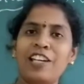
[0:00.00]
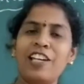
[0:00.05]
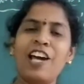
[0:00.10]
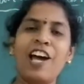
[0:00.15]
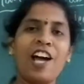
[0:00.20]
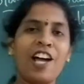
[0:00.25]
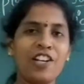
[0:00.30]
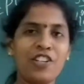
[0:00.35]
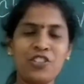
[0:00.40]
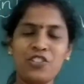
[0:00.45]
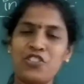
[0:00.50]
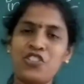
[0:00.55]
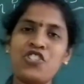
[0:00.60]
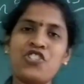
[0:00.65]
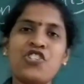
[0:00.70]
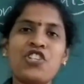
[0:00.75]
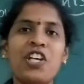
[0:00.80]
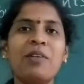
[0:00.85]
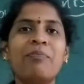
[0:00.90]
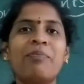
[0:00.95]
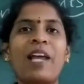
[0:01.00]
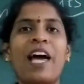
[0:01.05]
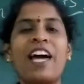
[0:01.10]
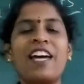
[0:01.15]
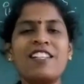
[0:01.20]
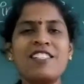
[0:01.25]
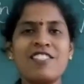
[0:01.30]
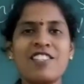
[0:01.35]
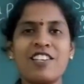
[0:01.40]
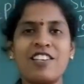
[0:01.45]
nutrition and
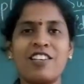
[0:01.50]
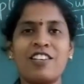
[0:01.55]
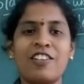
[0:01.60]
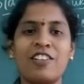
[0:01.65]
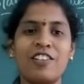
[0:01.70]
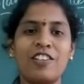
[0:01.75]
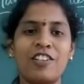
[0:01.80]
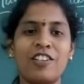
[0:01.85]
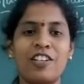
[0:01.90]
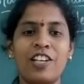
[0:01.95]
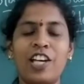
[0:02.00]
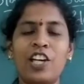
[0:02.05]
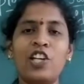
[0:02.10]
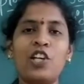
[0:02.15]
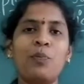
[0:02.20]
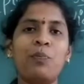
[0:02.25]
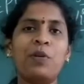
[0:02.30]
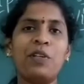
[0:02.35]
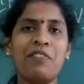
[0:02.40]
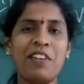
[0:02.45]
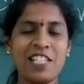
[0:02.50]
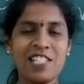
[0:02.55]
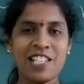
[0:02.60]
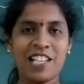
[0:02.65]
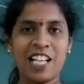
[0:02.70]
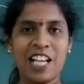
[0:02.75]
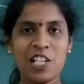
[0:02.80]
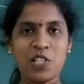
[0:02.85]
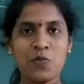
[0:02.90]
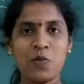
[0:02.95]
plants, in a previous
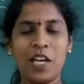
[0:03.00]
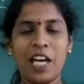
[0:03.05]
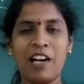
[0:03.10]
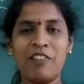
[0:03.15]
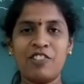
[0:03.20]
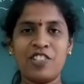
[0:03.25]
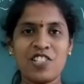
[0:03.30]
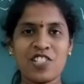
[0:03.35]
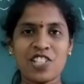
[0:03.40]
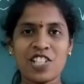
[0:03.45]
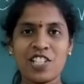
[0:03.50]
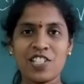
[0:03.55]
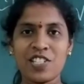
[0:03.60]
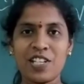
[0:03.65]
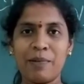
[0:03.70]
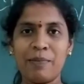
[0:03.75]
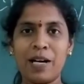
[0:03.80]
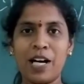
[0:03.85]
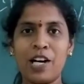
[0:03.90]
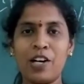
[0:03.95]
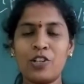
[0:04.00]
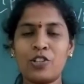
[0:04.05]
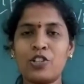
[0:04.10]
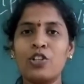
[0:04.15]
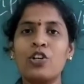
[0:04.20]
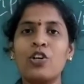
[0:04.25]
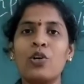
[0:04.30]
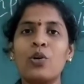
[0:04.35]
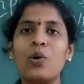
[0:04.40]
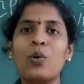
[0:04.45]
class we have discussed about
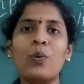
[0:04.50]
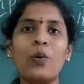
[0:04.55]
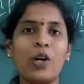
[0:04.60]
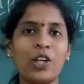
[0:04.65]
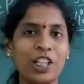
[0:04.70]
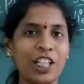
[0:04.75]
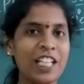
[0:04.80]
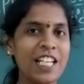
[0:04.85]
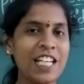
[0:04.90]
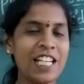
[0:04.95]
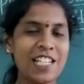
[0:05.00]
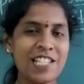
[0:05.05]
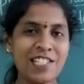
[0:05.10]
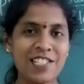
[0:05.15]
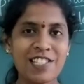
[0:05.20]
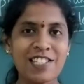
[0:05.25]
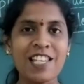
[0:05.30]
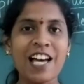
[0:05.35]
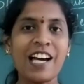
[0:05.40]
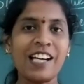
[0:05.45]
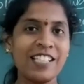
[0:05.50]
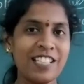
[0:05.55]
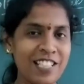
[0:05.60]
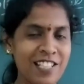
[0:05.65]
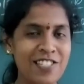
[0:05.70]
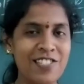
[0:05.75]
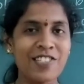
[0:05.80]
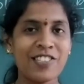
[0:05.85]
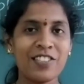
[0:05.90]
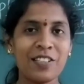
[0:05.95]
what is
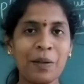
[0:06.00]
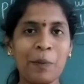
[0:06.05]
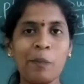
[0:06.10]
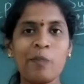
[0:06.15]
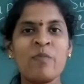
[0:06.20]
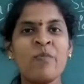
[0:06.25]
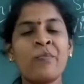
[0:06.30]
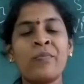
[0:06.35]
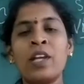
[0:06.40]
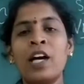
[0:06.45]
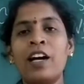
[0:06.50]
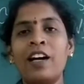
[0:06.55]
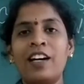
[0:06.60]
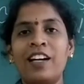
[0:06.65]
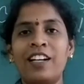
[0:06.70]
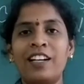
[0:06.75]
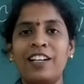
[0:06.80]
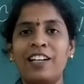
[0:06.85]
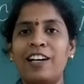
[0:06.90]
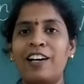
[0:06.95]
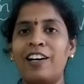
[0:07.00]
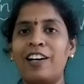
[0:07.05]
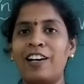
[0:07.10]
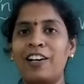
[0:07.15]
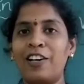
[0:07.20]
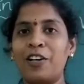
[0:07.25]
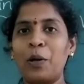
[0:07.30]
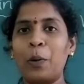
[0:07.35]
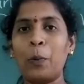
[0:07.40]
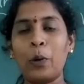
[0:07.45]
science and
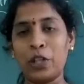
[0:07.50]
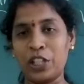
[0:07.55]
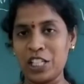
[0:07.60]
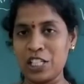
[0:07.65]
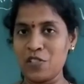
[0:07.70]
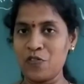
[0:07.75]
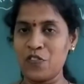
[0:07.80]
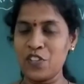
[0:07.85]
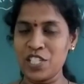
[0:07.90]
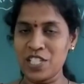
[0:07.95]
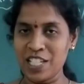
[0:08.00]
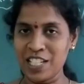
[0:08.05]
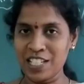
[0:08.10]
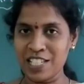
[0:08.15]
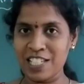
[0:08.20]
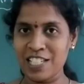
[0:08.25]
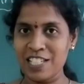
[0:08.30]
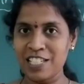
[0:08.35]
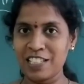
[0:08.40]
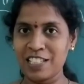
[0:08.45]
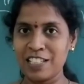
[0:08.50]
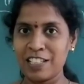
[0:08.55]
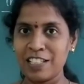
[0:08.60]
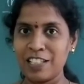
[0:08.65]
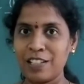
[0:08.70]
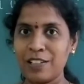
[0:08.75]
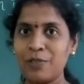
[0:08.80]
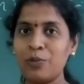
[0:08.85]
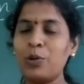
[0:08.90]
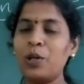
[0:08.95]
what is physics,
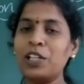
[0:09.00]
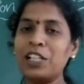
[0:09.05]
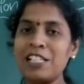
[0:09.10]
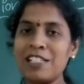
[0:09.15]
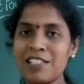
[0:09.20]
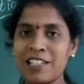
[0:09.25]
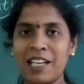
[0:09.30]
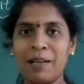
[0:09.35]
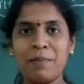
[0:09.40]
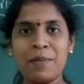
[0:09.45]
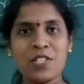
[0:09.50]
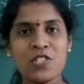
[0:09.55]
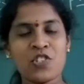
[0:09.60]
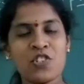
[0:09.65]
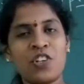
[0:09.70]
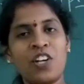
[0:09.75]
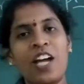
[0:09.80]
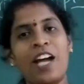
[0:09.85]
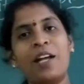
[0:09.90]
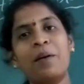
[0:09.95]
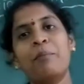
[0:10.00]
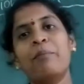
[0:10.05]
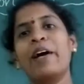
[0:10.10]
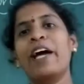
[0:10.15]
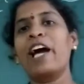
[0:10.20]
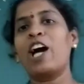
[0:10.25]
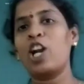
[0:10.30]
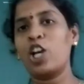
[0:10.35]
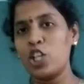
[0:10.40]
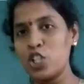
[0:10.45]
what is chemistry and
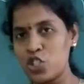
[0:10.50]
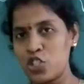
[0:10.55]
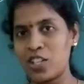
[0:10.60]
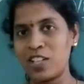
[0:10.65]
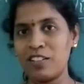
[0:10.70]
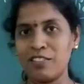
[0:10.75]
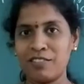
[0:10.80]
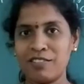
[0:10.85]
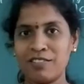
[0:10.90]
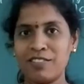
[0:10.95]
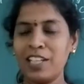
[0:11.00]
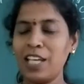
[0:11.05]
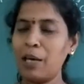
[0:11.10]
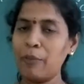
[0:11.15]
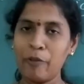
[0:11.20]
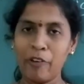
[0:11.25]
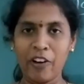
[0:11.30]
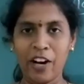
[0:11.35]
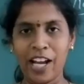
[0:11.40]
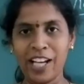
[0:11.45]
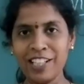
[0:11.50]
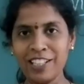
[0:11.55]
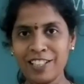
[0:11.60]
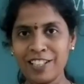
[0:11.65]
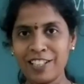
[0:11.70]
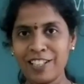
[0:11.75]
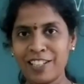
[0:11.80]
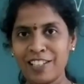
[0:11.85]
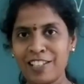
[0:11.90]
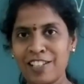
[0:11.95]
biology. Am I right?
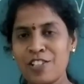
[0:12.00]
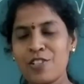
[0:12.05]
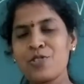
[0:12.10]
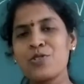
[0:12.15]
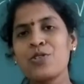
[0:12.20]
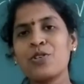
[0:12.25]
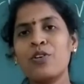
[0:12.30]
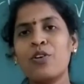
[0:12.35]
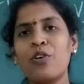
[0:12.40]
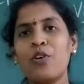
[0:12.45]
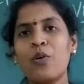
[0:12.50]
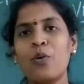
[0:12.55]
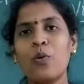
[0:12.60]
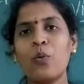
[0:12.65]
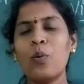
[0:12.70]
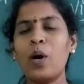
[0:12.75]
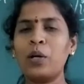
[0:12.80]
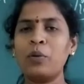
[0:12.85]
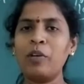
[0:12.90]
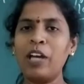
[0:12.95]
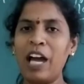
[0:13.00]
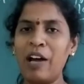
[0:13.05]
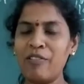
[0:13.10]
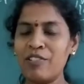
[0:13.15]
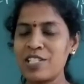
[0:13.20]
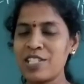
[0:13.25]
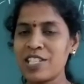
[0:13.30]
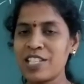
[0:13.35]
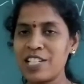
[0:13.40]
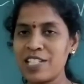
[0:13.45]
So what we
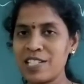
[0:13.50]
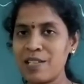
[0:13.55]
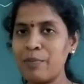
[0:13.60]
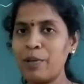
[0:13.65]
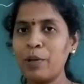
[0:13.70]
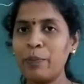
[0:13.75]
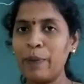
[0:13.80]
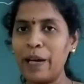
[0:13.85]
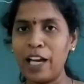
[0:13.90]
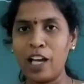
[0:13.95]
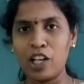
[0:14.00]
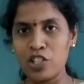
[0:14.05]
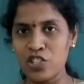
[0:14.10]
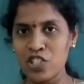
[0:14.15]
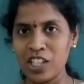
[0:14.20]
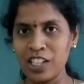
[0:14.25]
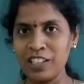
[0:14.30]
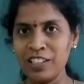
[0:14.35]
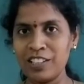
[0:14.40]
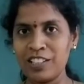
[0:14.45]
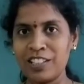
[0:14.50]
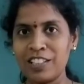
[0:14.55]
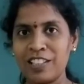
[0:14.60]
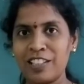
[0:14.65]
have discussed about biology?